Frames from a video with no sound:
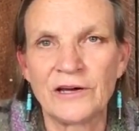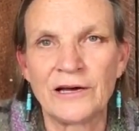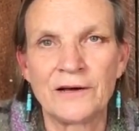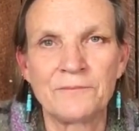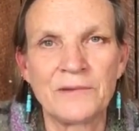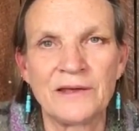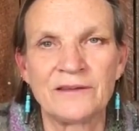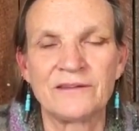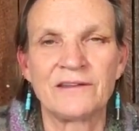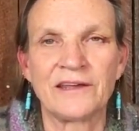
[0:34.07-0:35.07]

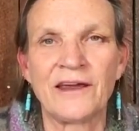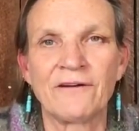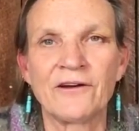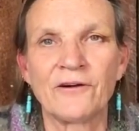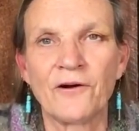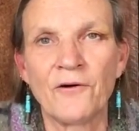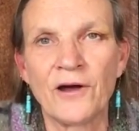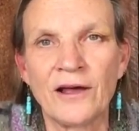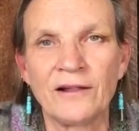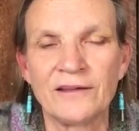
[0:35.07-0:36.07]
It's the carrier
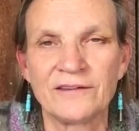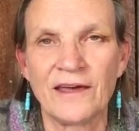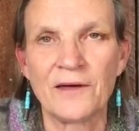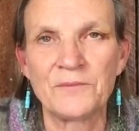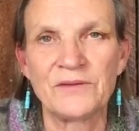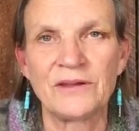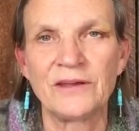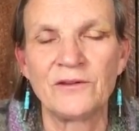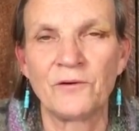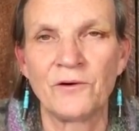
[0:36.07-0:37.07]
oil is a hemp
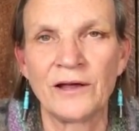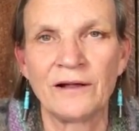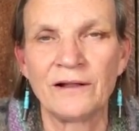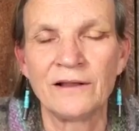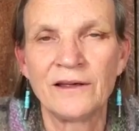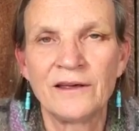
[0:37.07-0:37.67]
seed oil,